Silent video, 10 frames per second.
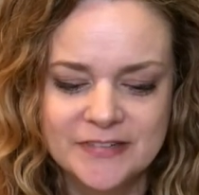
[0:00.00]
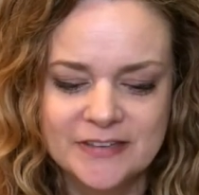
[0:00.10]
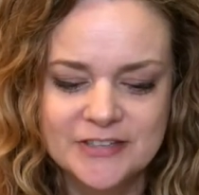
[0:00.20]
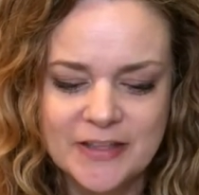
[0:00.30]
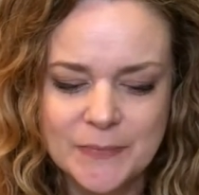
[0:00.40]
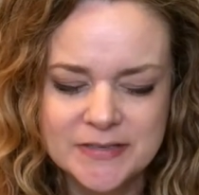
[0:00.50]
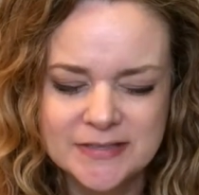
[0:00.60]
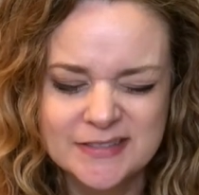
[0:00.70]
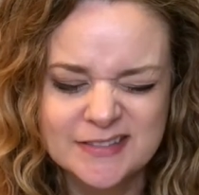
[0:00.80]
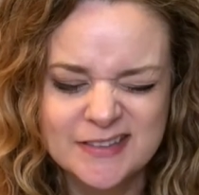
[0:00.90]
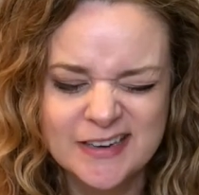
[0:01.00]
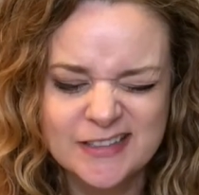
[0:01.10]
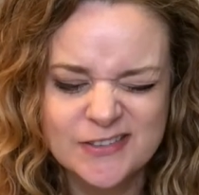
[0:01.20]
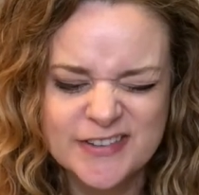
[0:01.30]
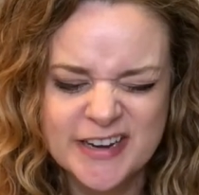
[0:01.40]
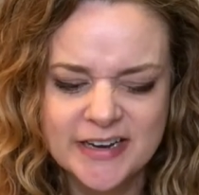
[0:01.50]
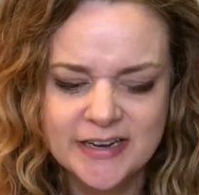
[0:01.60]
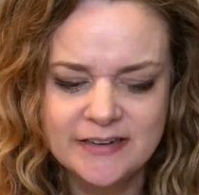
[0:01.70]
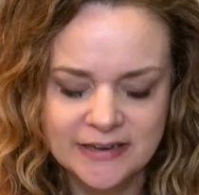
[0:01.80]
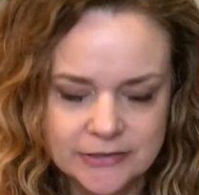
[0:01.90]
so that was 8th
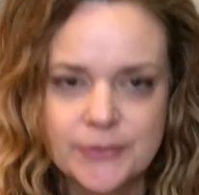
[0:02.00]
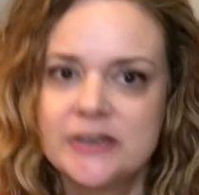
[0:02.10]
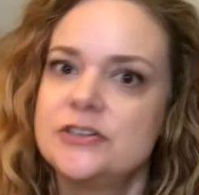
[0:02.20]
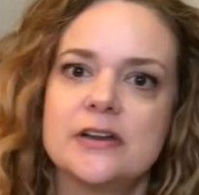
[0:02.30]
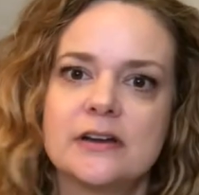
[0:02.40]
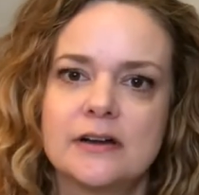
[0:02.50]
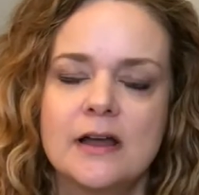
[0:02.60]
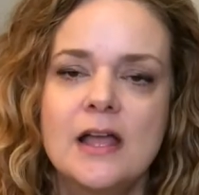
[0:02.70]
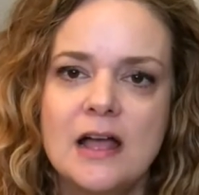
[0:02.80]
grade, 9th grade year.